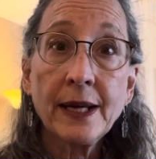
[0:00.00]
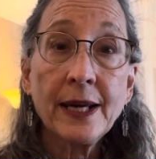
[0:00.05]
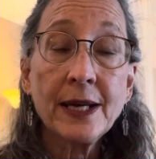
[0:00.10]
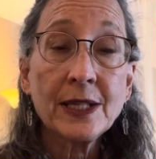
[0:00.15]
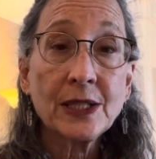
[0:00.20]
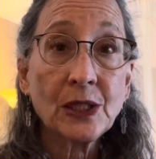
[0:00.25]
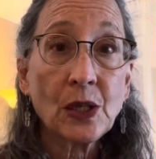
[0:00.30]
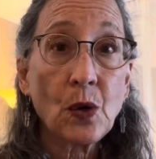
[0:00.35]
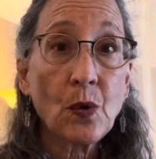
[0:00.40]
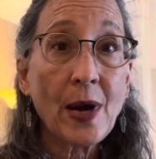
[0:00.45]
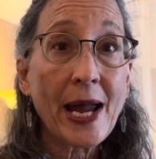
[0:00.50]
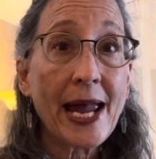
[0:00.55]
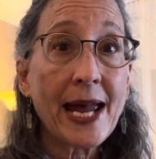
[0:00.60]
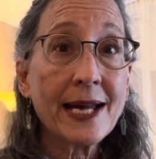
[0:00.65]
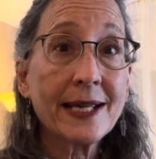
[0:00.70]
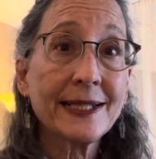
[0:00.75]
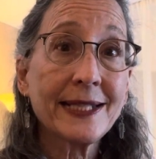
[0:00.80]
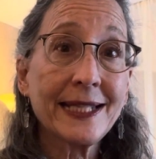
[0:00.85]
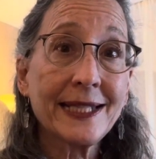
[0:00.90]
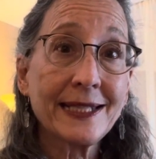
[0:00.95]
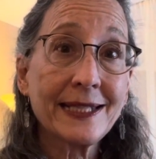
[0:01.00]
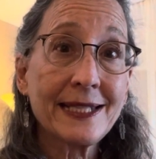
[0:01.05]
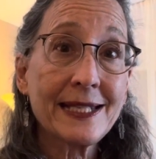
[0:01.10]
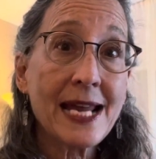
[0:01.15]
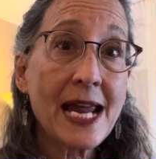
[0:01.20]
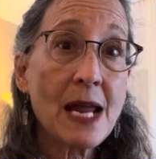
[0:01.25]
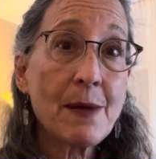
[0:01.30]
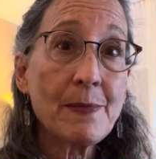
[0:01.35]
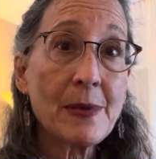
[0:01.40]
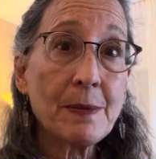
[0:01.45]
So as its
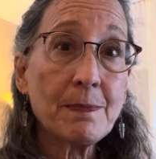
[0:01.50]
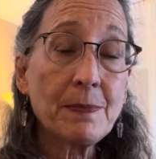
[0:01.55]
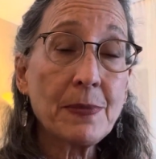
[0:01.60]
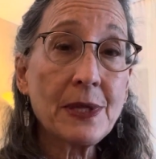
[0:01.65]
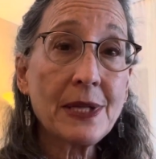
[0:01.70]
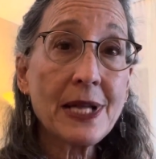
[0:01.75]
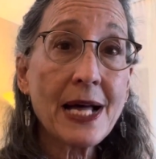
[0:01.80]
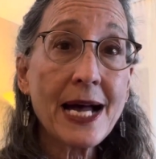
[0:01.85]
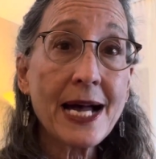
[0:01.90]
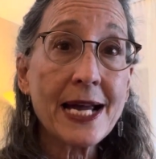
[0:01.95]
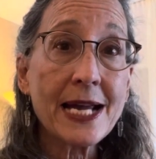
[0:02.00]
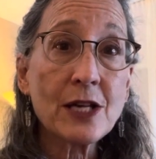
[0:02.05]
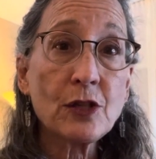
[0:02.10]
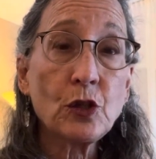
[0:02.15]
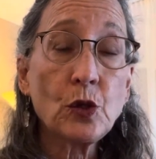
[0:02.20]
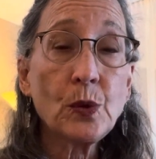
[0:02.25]
name implies,